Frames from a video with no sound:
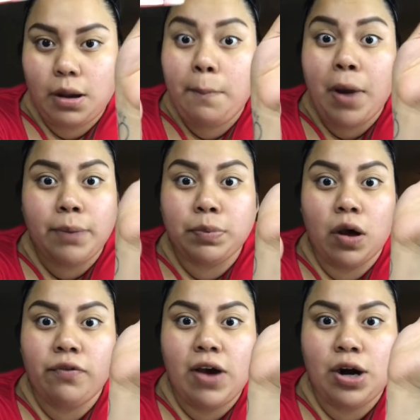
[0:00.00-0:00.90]
popped
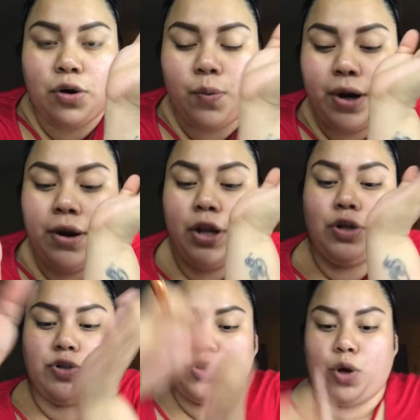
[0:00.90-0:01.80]
off. I don't know where.
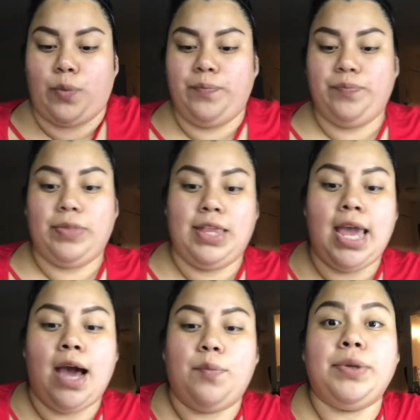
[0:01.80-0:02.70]
So
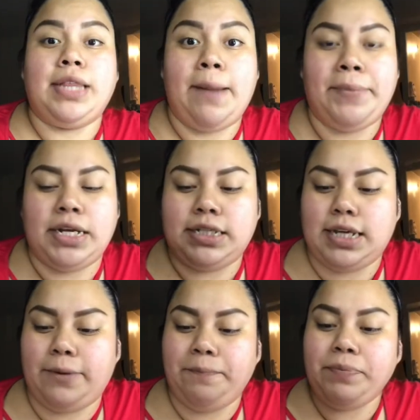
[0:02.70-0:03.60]
yeah, with that being said,
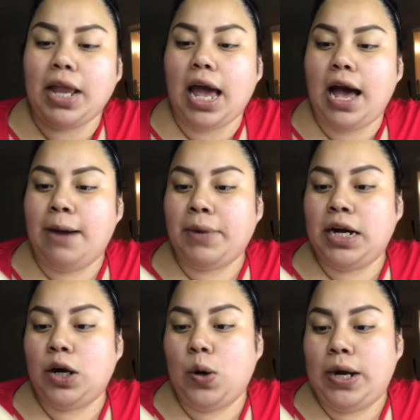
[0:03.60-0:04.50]
I'm
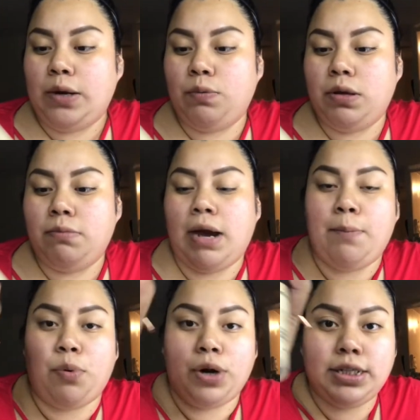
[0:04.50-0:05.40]
gonna go in with my
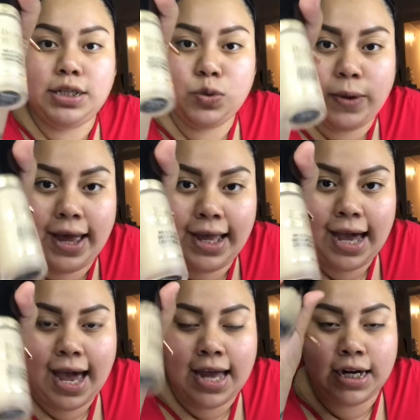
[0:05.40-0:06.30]
Born This Way.
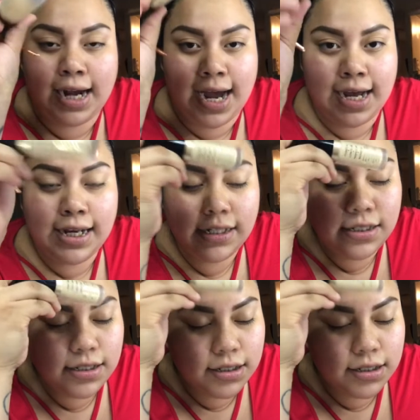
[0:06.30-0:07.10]
And guys,